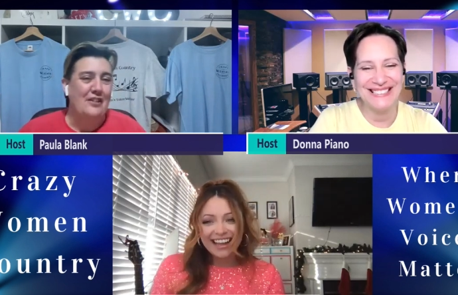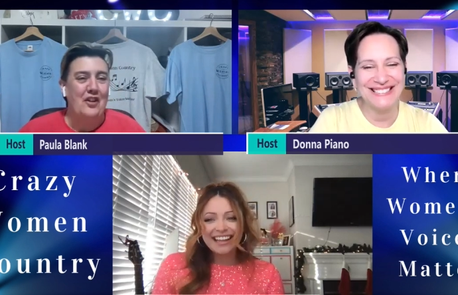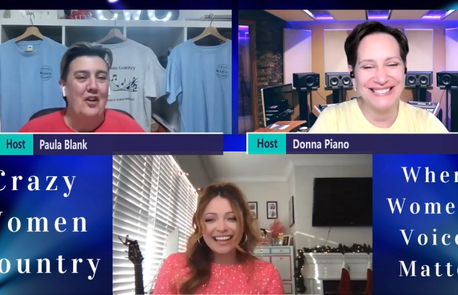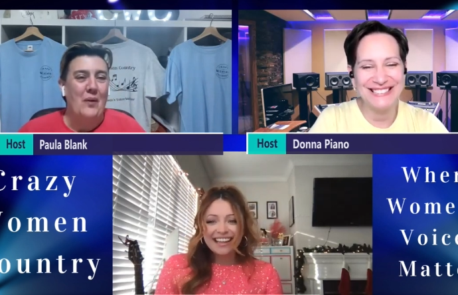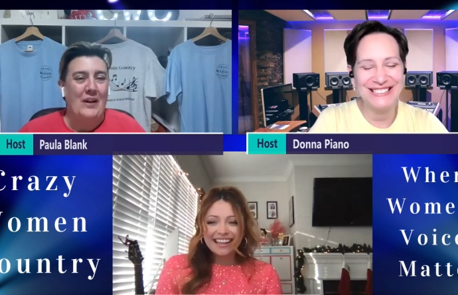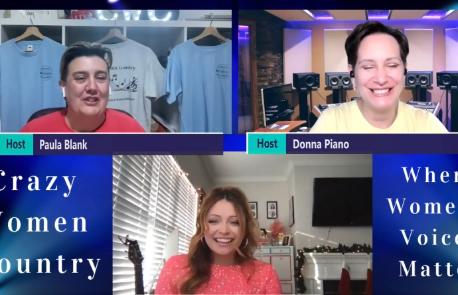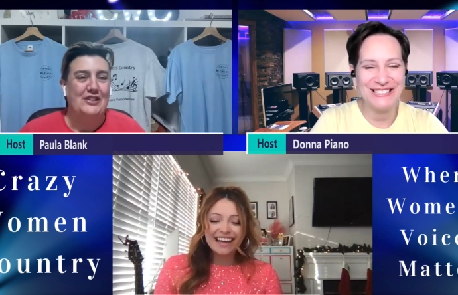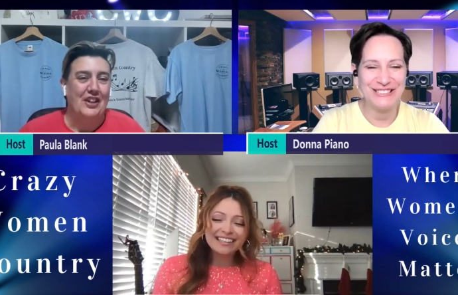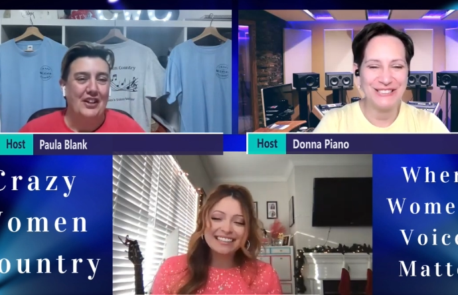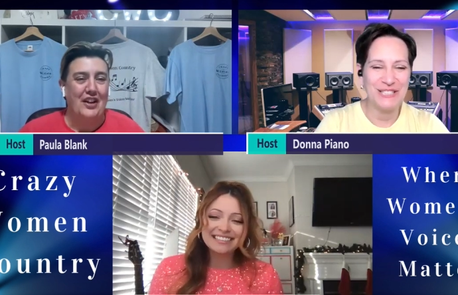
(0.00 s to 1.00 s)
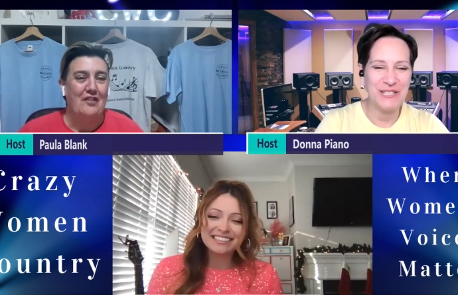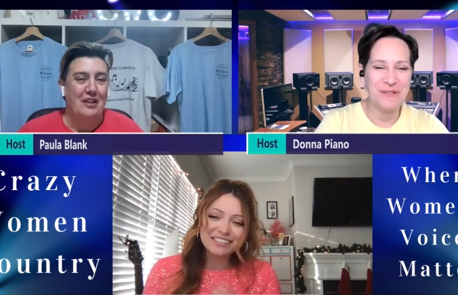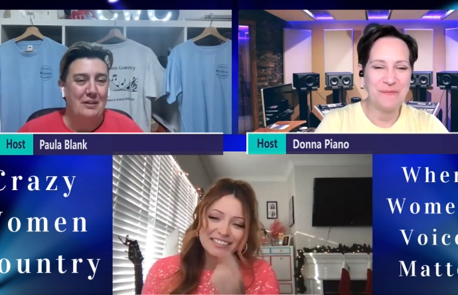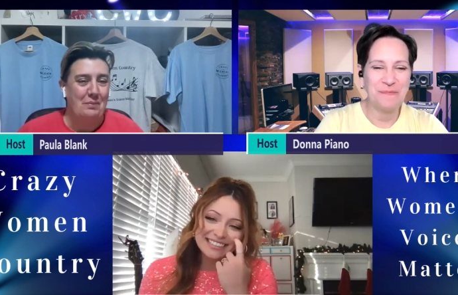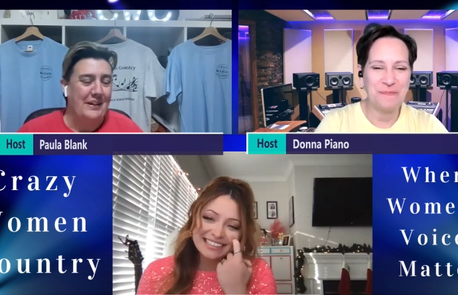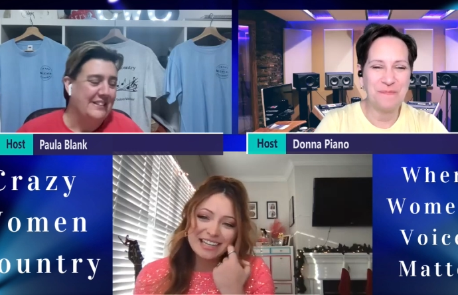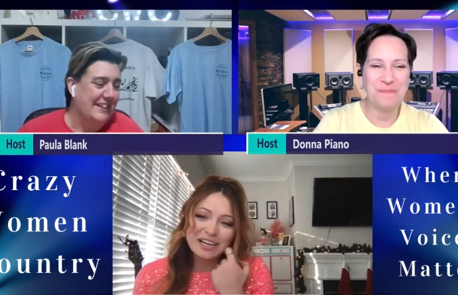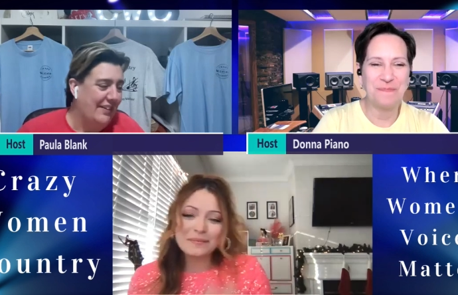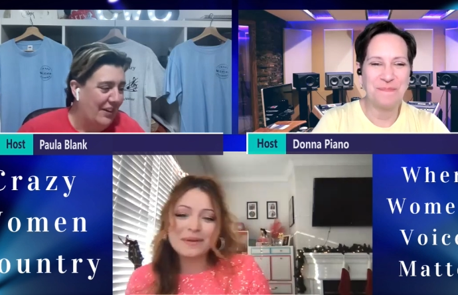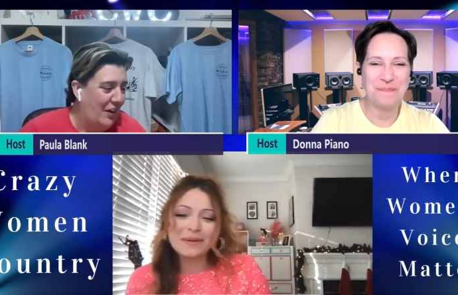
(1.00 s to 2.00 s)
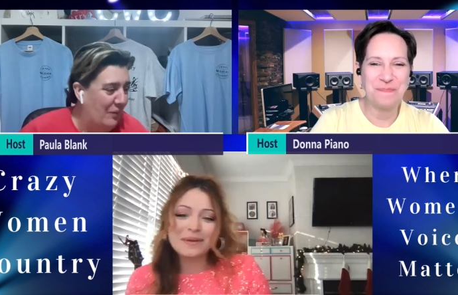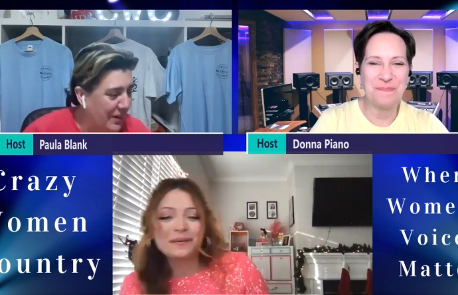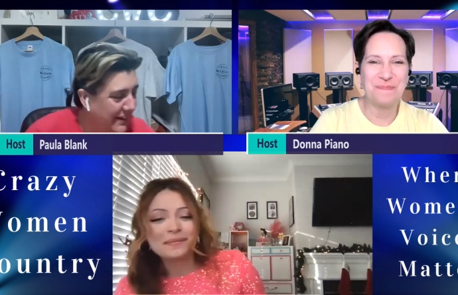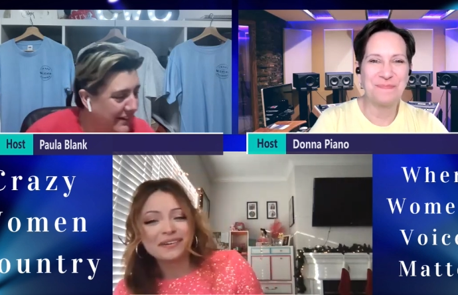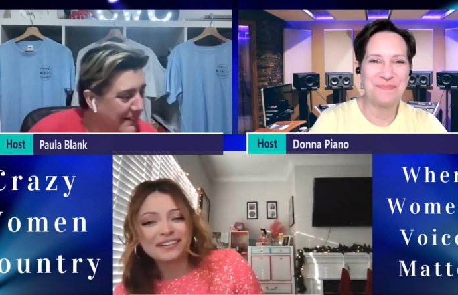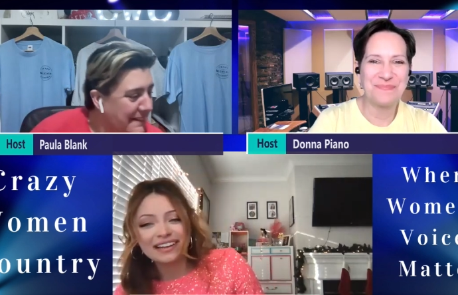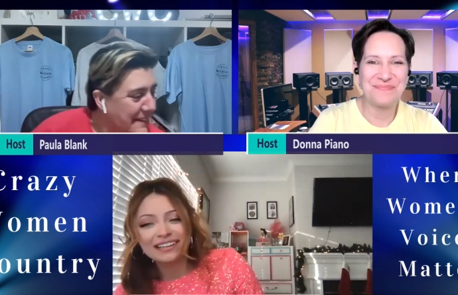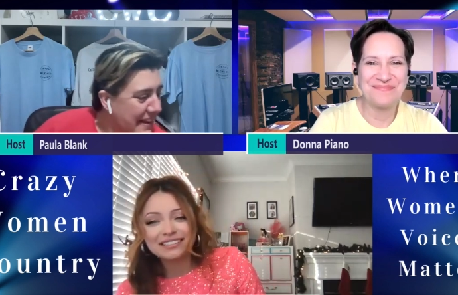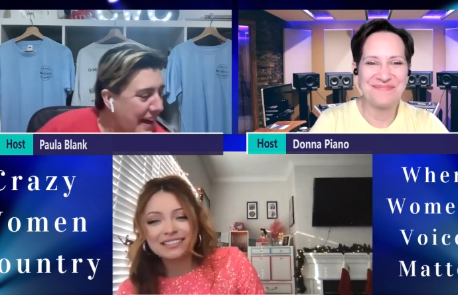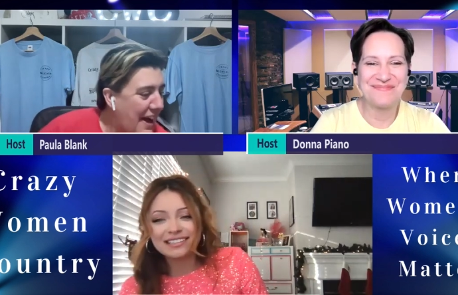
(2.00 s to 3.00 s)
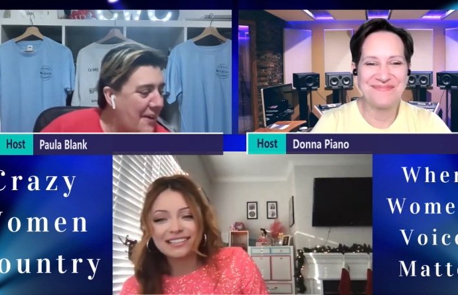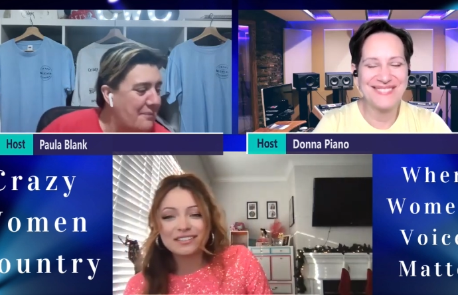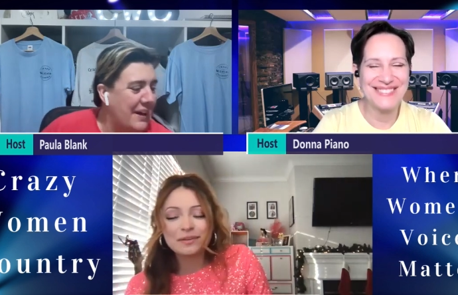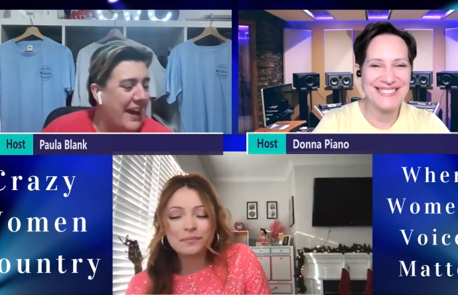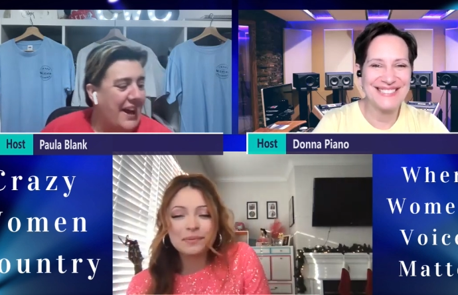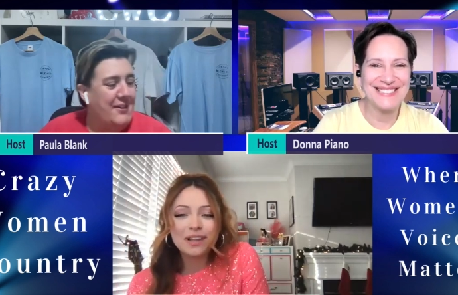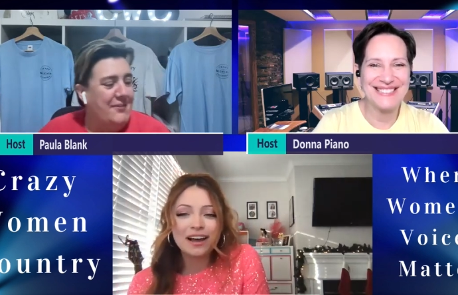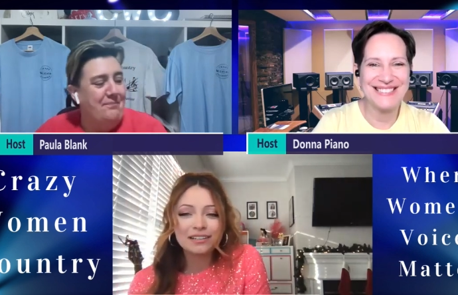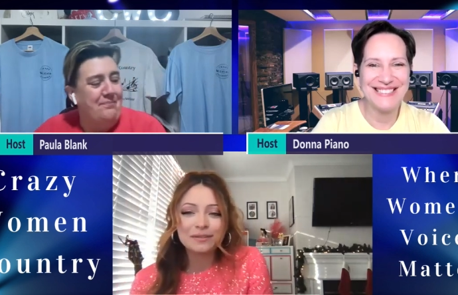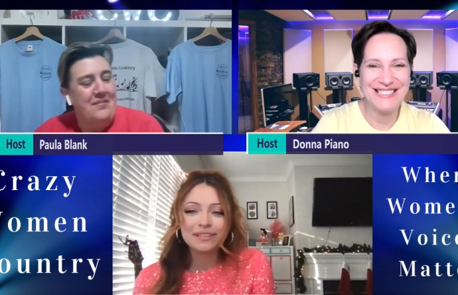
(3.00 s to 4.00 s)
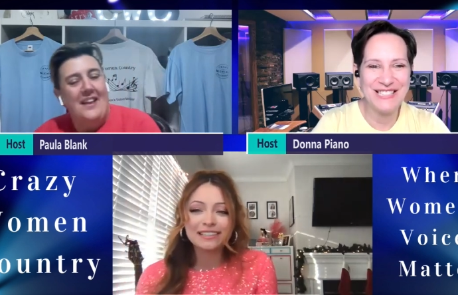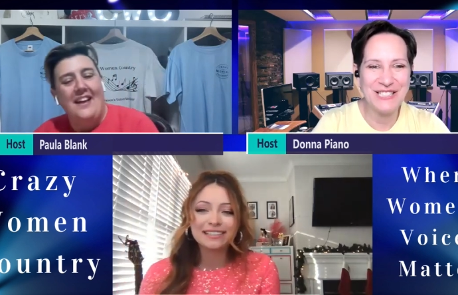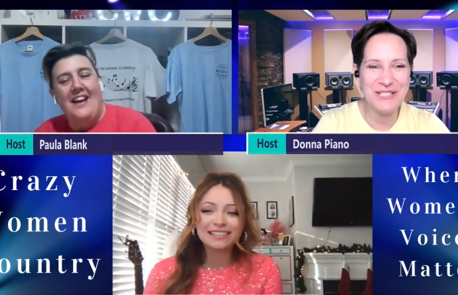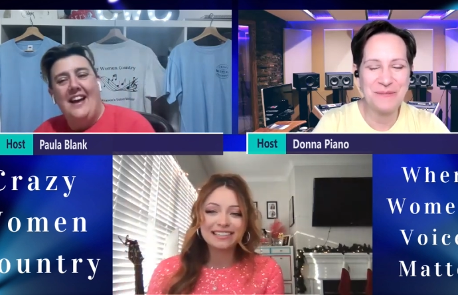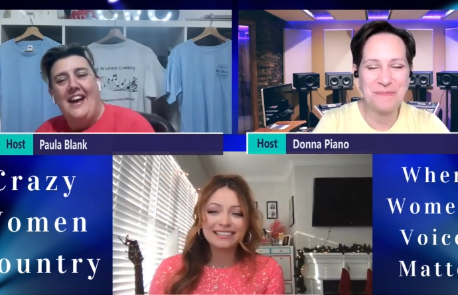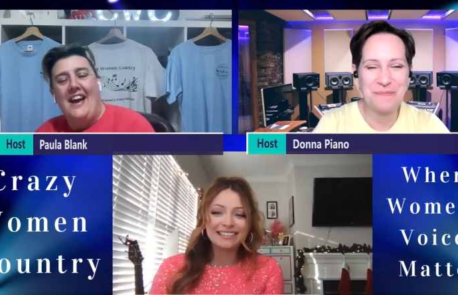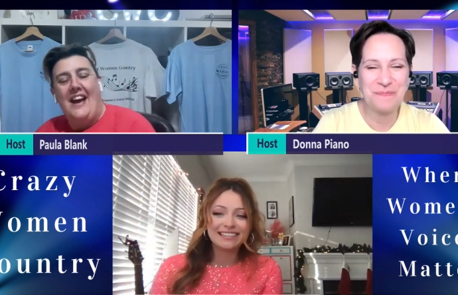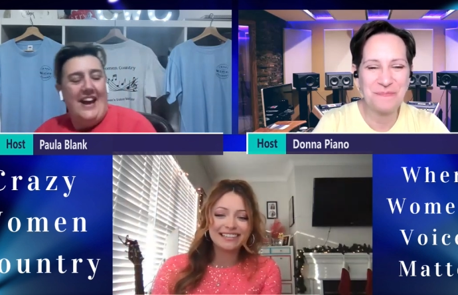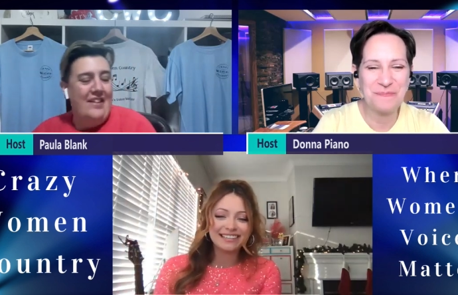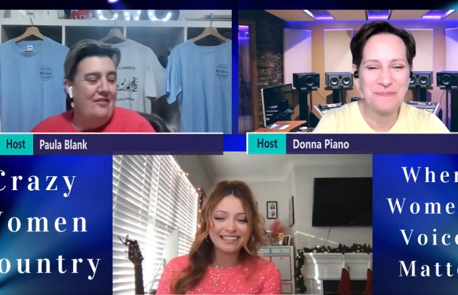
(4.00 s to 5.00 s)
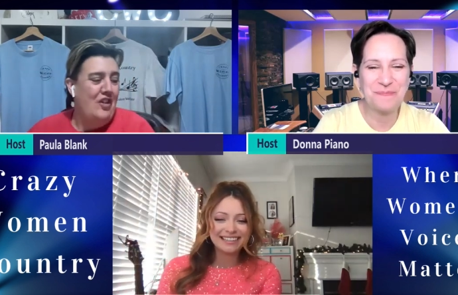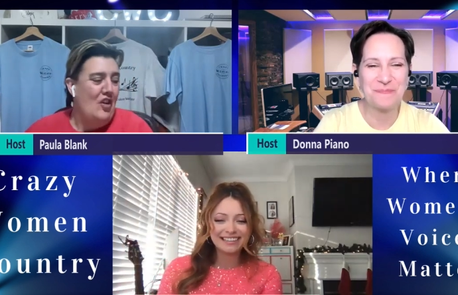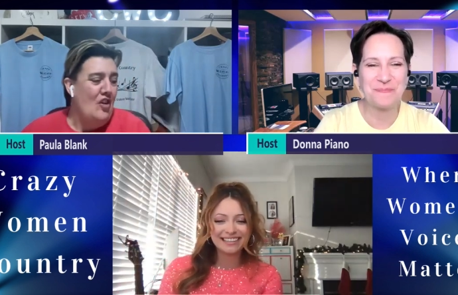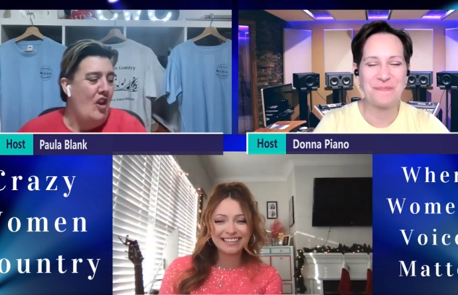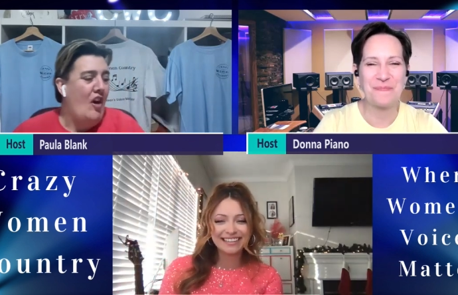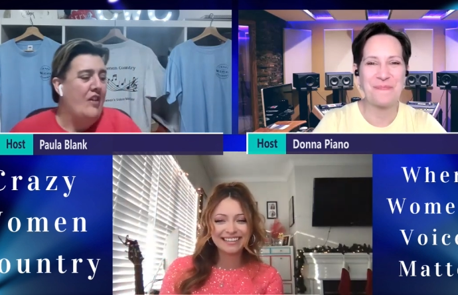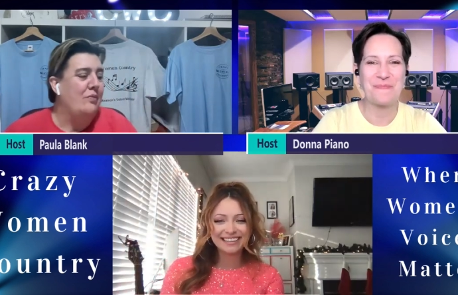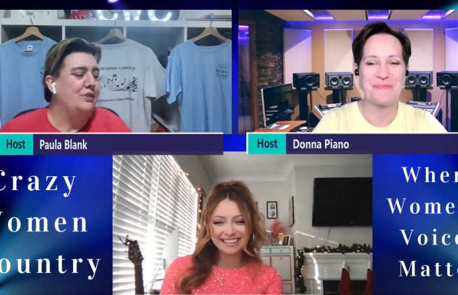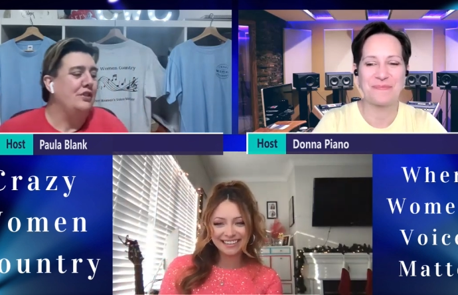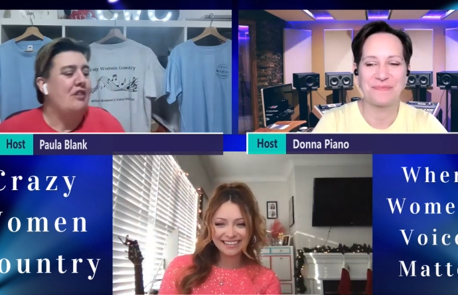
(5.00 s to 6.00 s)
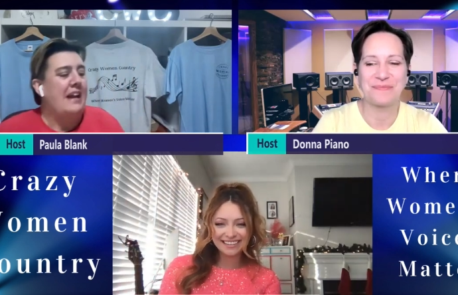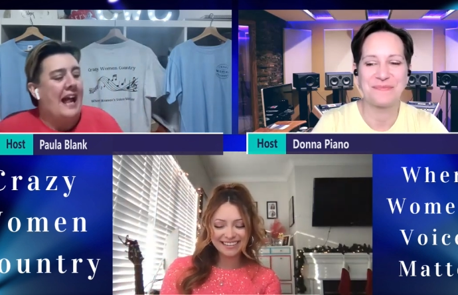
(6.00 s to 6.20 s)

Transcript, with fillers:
Speaker 1: There's a few questions I'm going to really bring this out. I can't wait. Um, okay, if your life was a